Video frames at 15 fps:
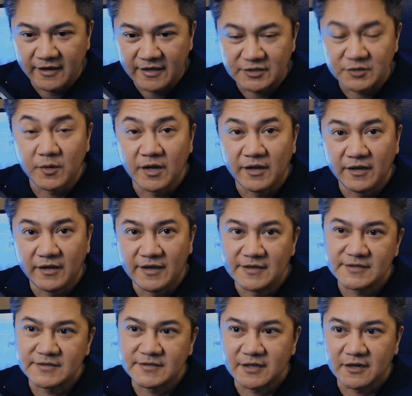as well
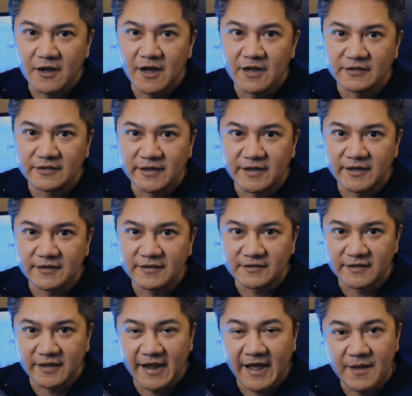as the content
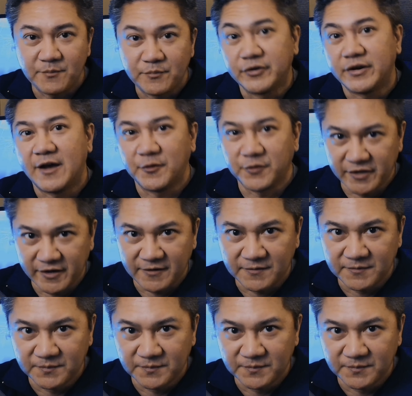that I put out there.